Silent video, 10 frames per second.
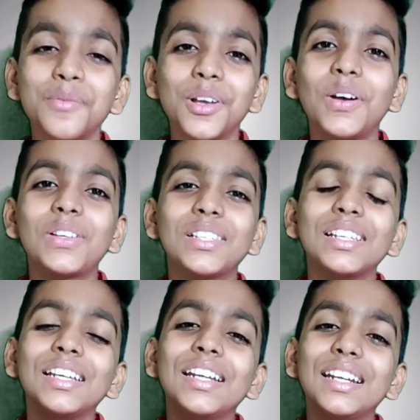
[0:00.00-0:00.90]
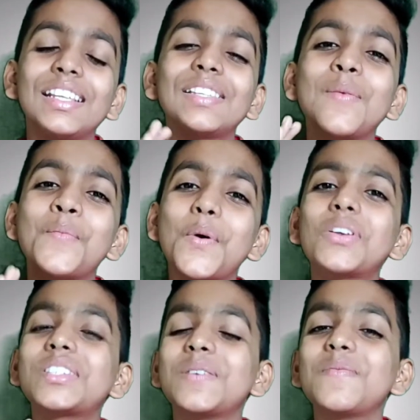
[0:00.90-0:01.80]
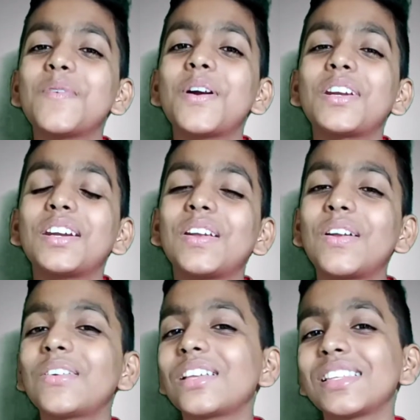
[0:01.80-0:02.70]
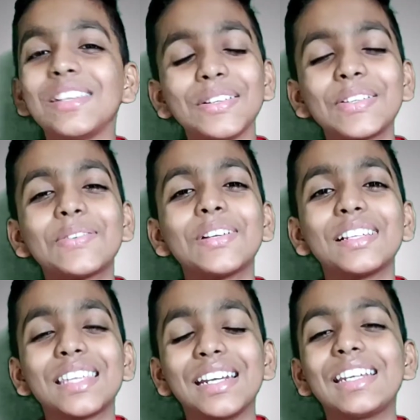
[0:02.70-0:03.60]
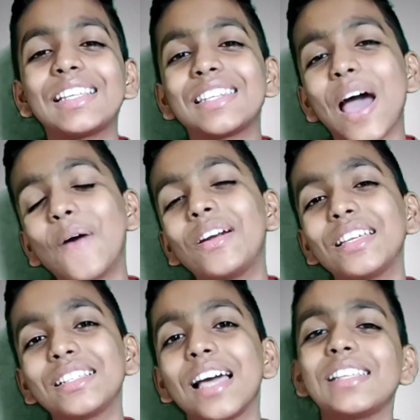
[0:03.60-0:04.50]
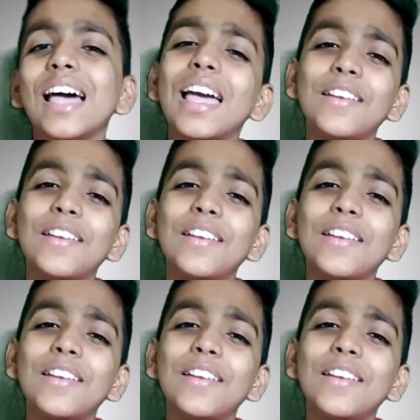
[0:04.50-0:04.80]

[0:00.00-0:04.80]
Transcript: because it is the most important or you can say useful sentence nowadays guys.